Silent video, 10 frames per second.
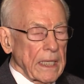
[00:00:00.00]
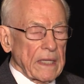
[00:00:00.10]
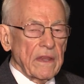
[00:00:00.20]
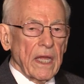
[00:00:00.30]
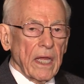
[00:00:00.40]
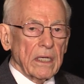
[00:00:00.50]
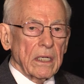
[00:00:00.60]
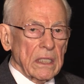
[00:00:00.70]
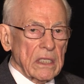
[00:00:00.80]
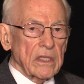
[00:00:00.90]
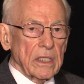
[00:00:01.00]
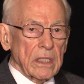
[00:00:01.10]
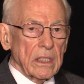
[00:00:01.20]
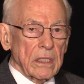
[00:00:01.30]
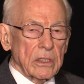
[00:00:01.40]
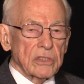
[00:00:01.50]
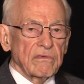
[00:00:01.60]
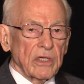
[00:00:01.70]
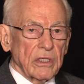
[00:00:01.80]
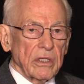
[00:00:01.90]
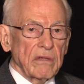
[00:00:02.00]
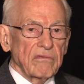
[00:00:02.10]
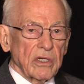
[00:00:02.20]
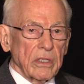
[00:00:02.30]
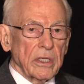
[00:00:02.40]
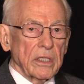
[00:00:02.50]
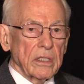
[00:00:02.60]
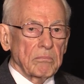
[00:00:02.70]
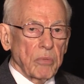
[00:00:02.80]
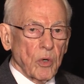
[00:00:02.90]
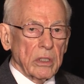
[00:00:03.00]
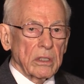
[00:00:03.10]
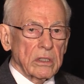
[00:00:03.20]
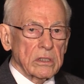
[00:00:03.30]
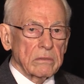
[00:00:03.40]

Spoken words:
and that, I think, is very, very important.